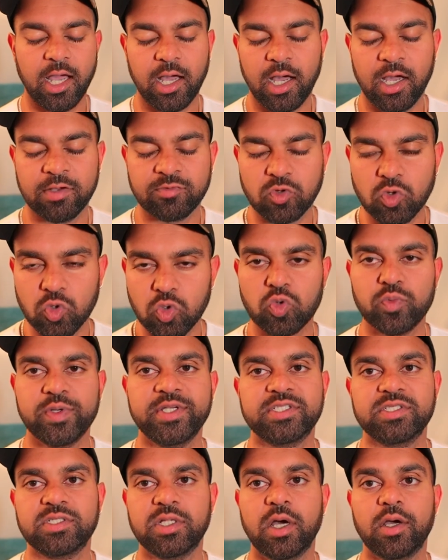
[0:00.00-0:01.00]
I've
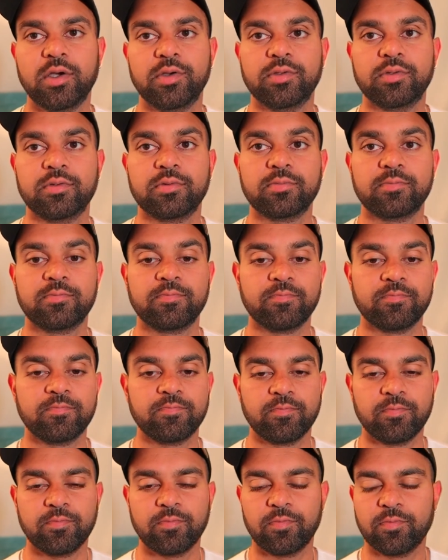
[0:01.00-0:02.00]
always known
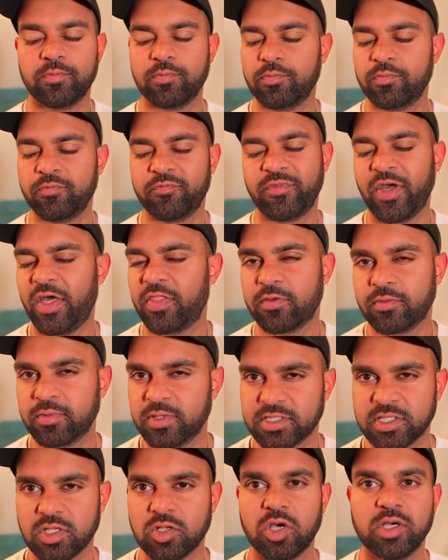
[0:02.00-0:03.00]
that there
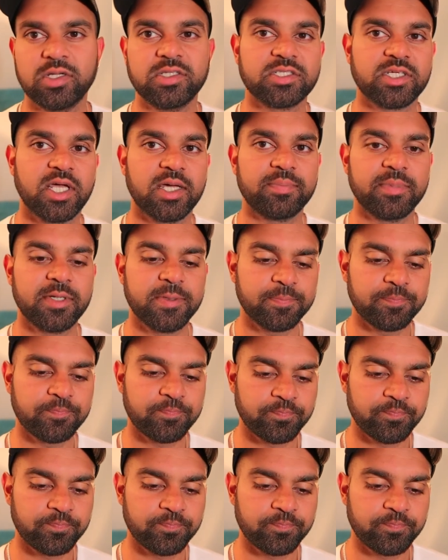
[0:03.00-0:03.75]
is a lot inside me.